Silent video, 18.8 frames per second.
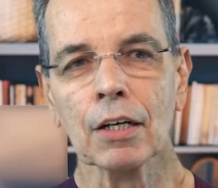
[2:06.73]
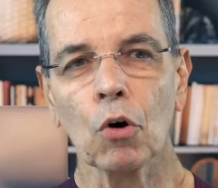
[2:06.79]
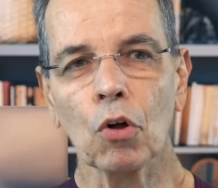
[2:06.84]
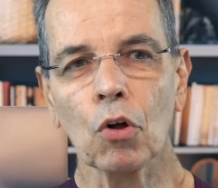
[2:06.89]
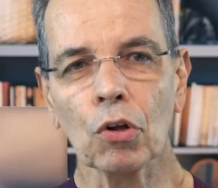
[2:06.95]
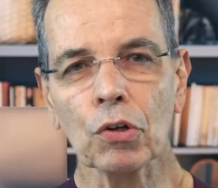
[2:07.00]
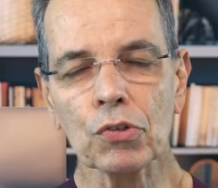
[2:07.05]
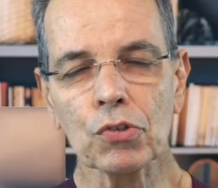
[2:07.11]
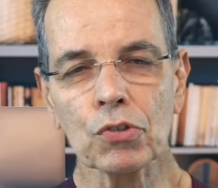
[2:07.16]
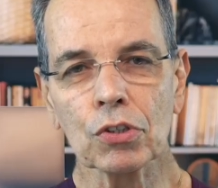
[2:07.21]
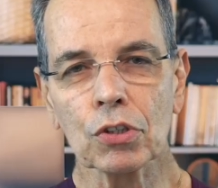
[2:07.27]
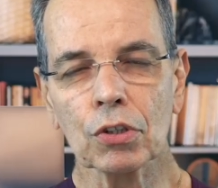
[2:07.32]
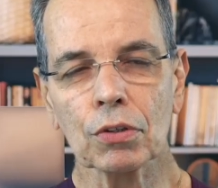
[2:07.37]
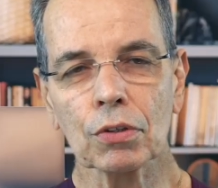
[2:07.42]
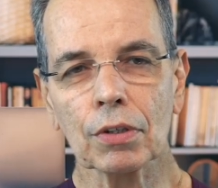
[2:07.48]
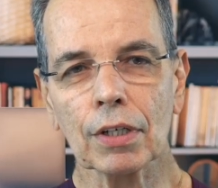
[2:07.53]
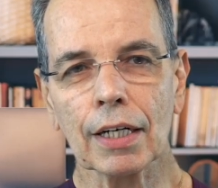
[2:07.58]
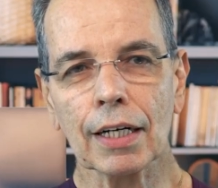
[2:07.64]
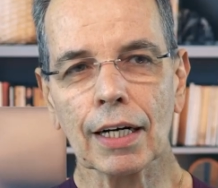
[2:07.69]

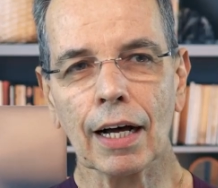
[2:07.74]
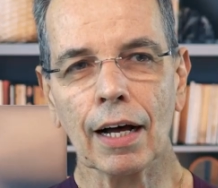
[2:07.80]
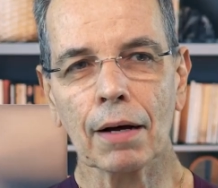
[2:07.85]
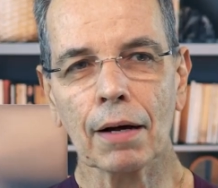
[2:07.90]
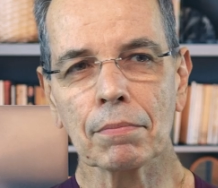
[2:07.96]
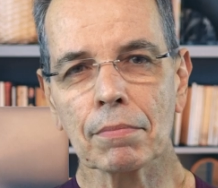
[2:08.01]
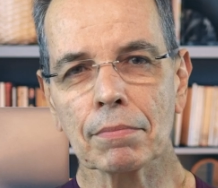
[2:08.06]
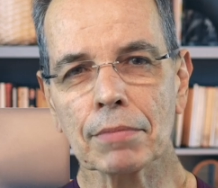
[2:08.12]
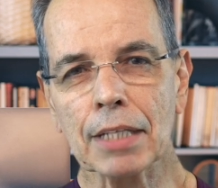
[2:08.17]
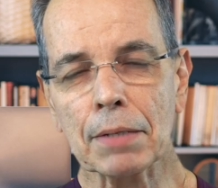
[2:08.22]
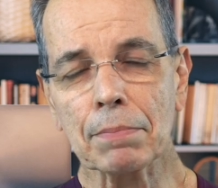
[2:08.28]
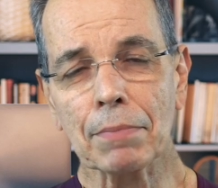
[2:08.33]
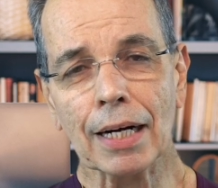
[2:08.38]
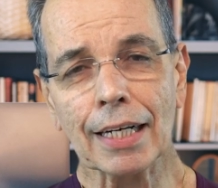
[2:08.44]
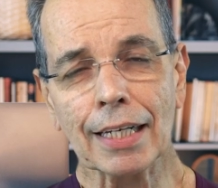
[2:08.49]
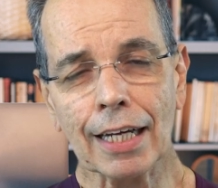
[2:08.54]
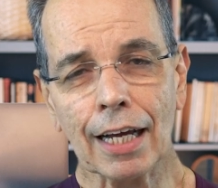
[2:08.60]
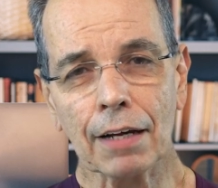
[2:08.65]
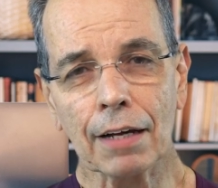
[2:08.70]
Also, they
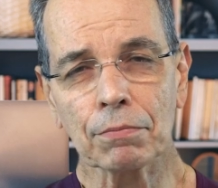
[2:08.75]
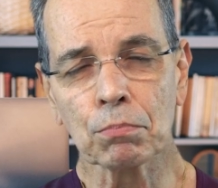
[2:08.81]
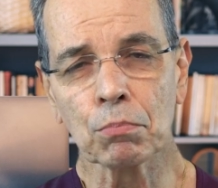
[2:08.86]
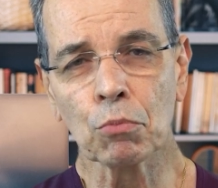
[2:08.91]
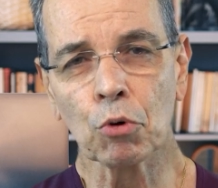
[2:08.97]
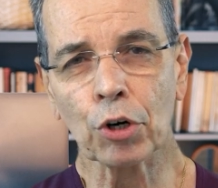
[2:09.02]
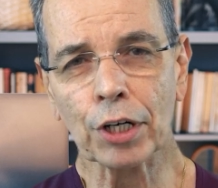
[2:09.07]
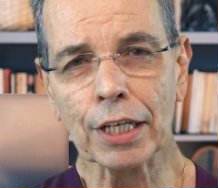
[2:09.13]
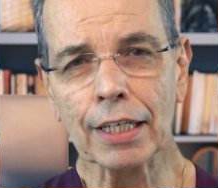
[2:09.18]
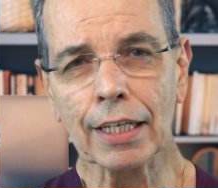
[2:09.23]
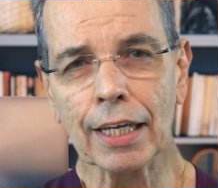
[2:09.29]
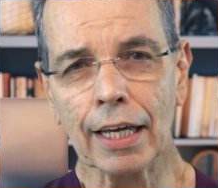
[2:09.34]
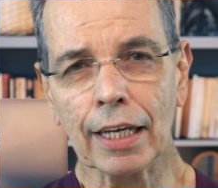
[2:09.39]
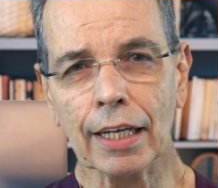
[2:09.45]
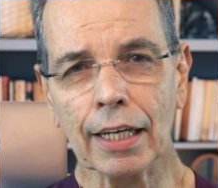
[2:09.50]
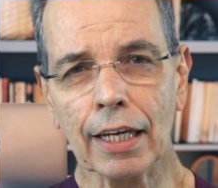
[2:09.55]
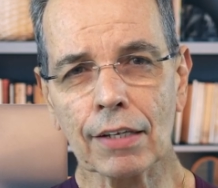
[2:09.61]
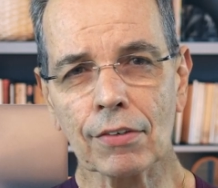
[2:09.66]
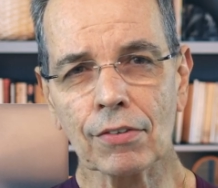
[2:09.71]
might have morning
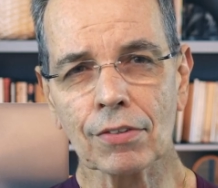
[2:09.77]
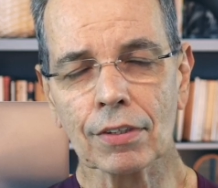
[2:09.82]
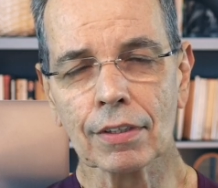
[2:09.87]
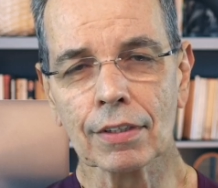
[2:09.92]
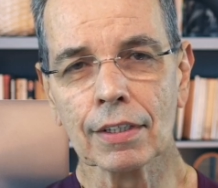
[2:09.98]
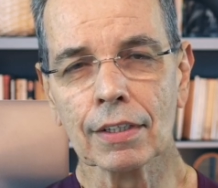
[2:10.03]
headaches.